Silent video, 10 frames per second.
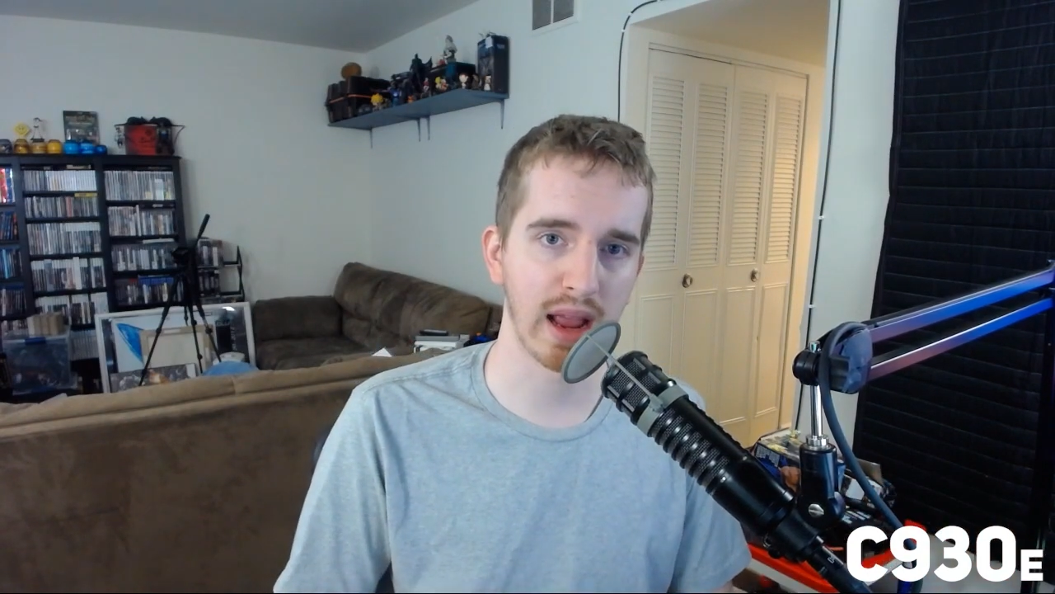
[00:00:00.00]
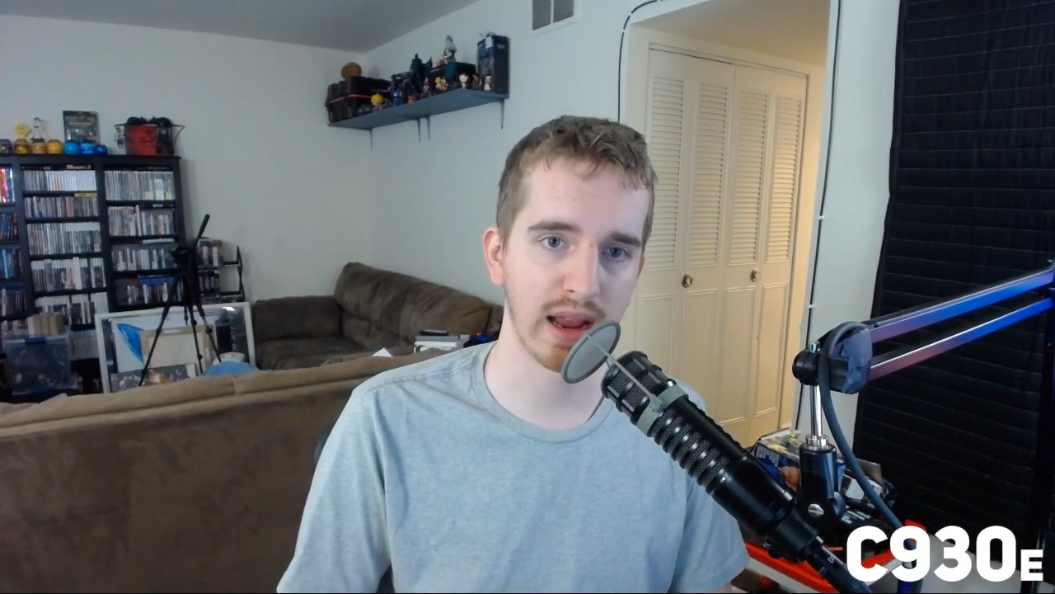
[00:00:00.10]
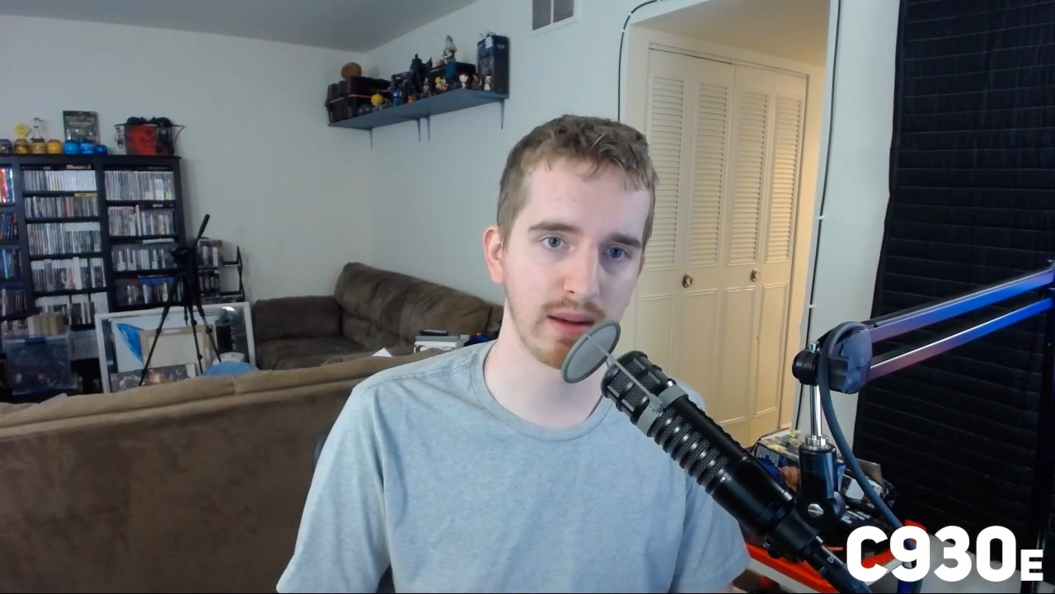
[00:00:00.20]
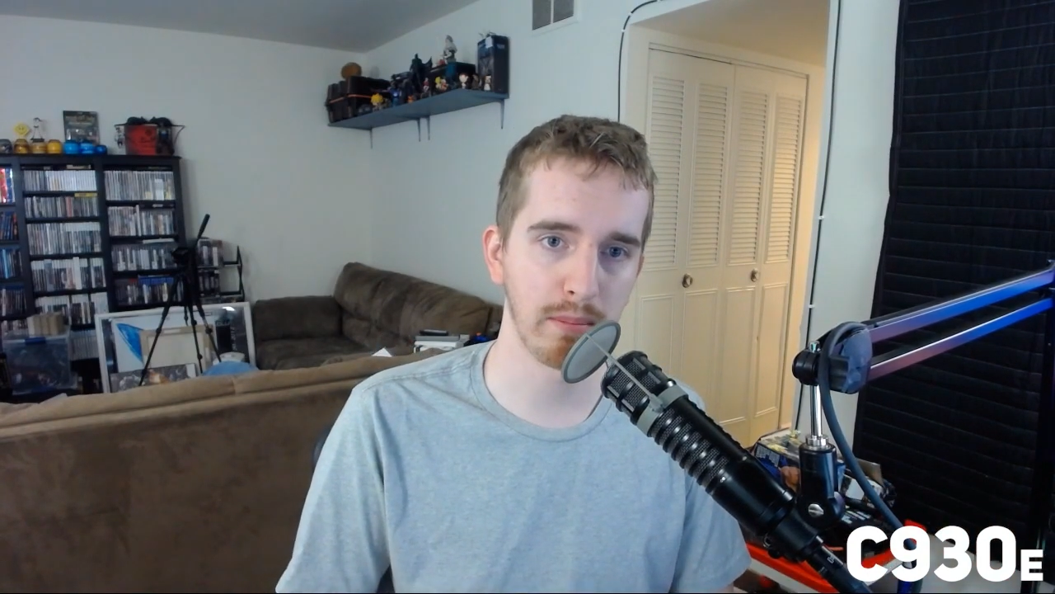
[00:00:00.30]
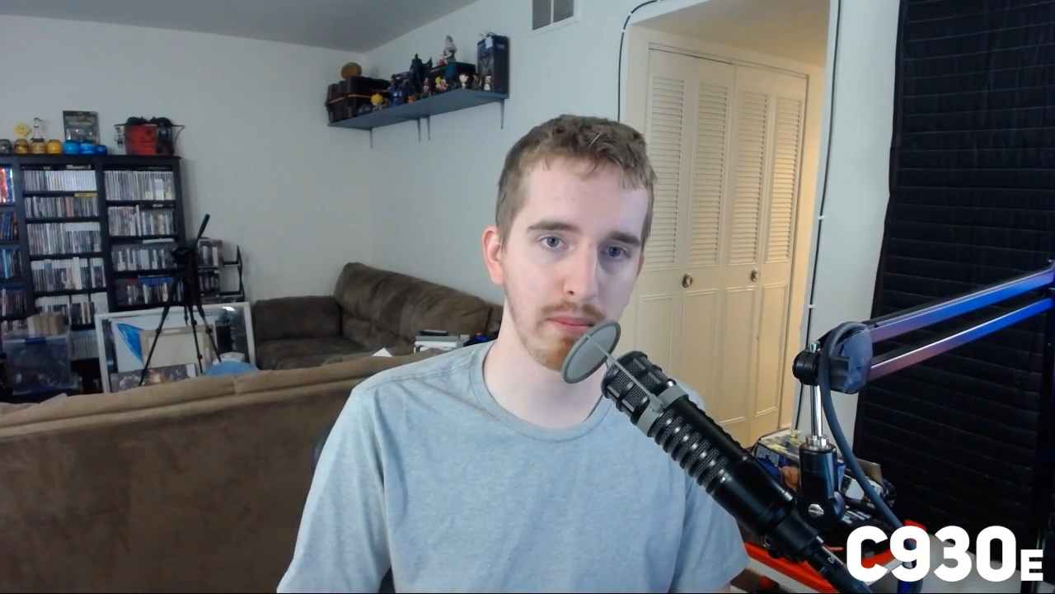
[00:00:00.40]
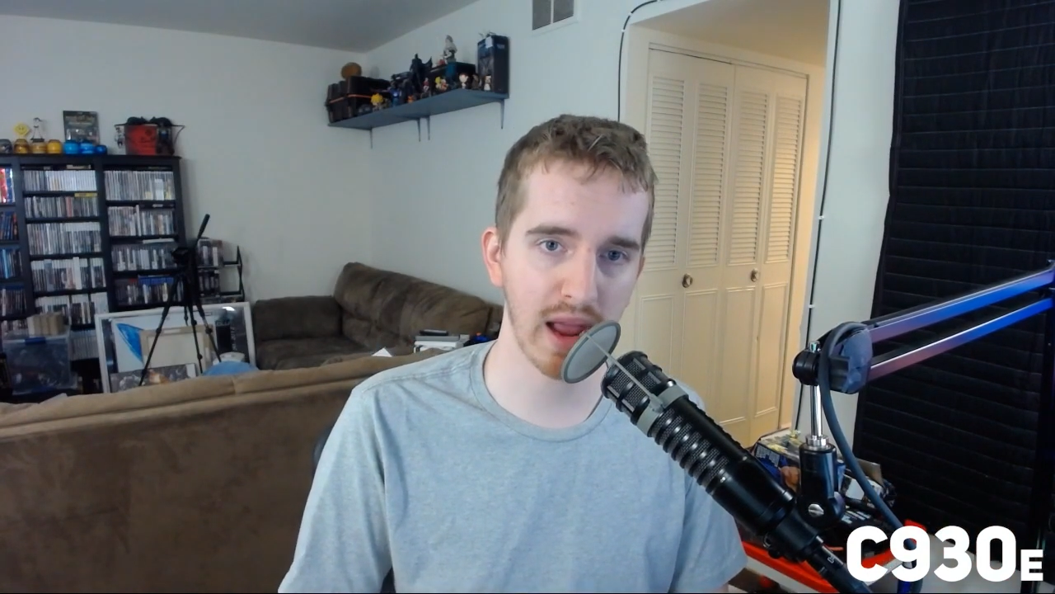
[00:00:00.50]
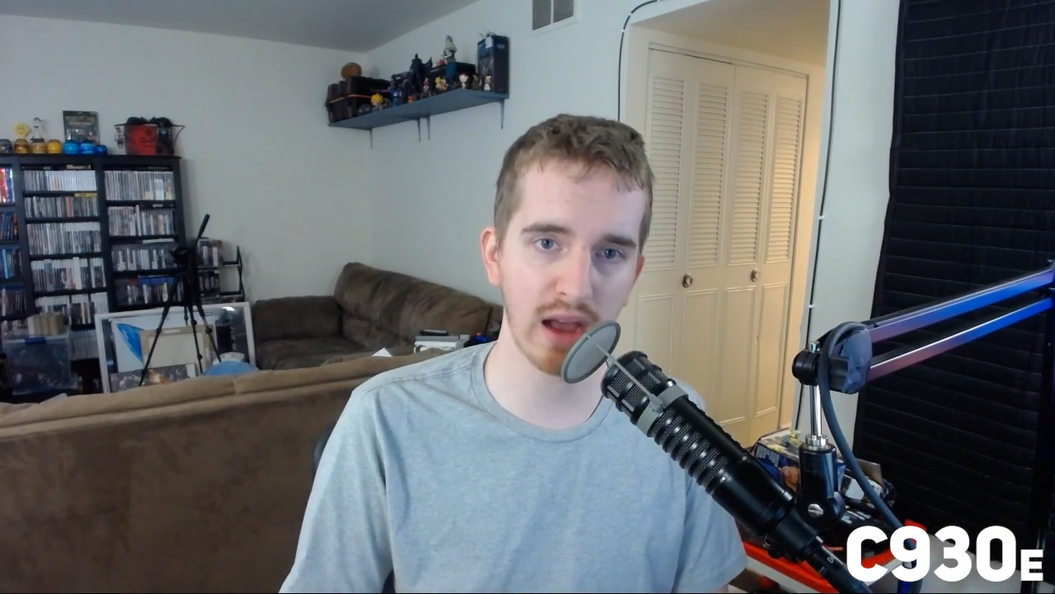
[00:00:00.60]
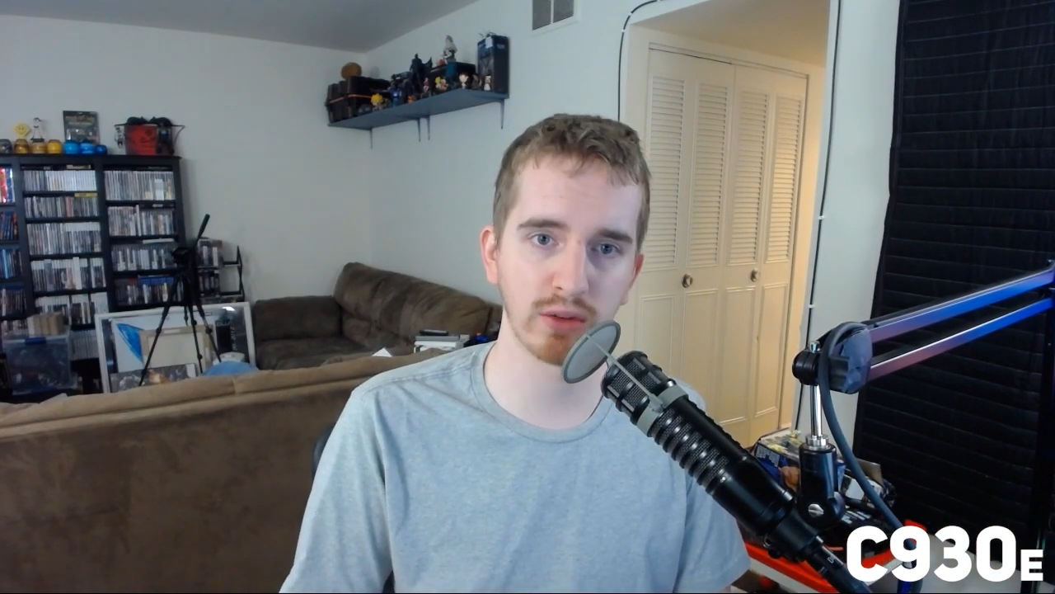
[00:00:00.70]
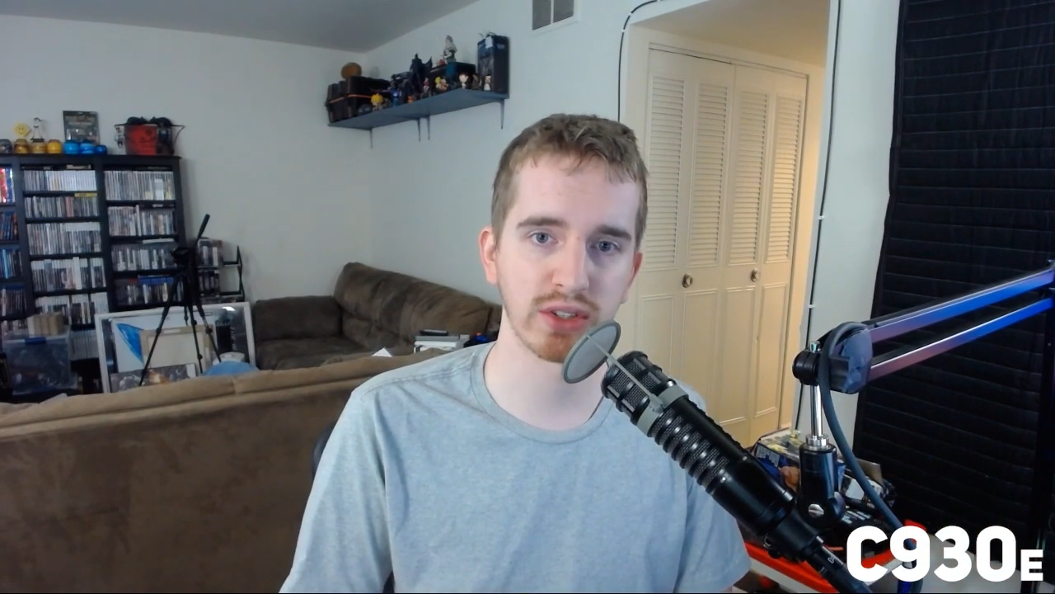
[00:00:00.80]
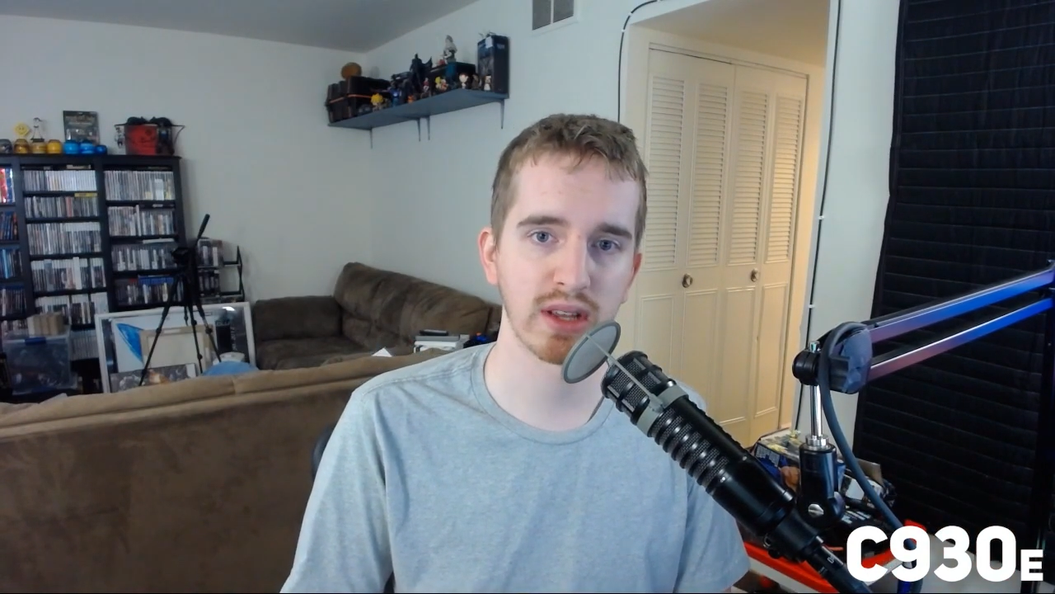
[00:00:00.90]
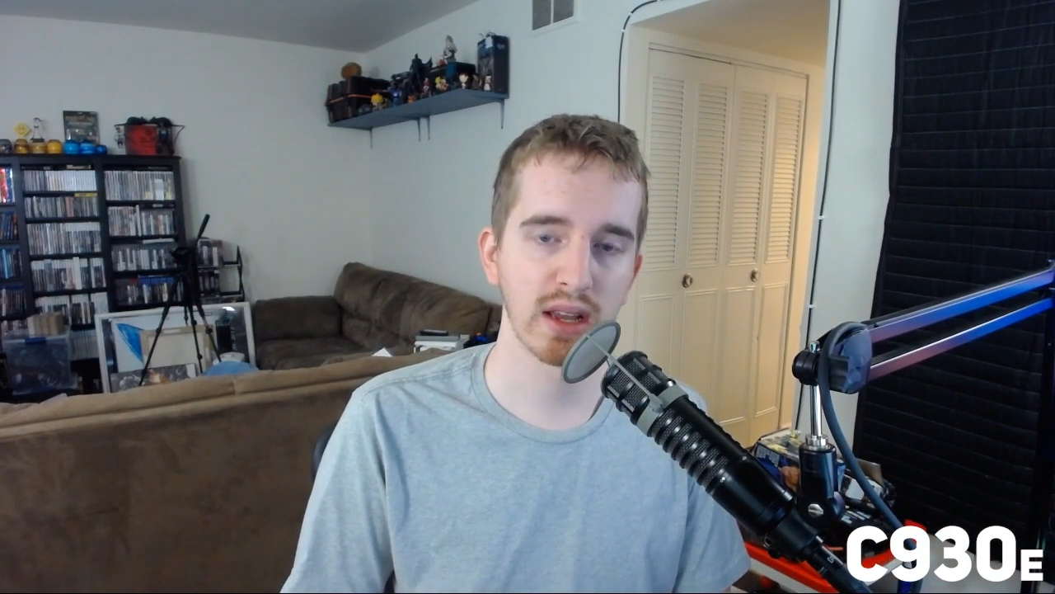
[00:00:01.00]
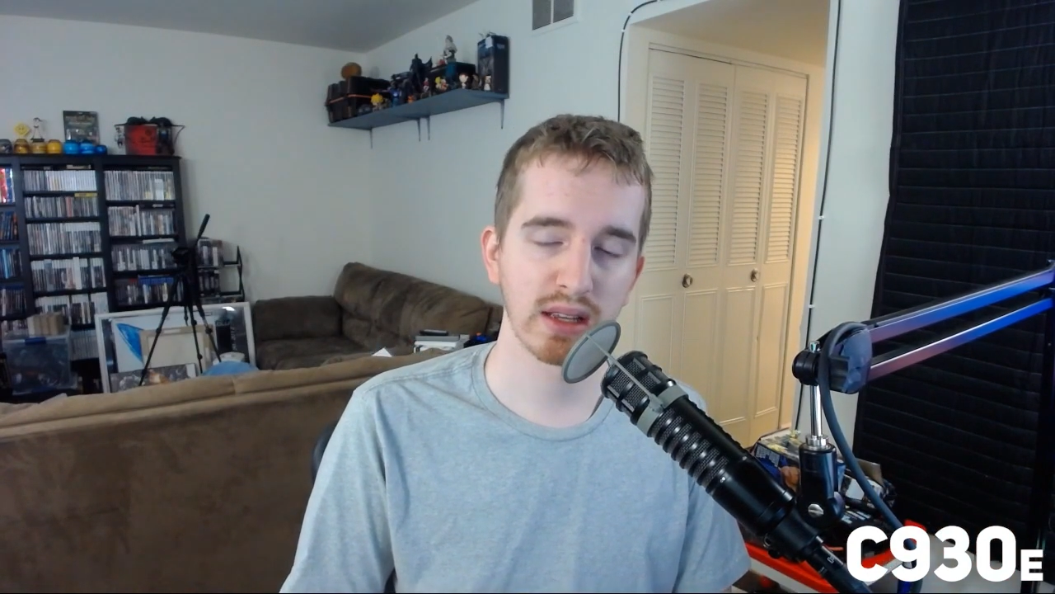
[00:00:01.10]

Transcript: and mouse.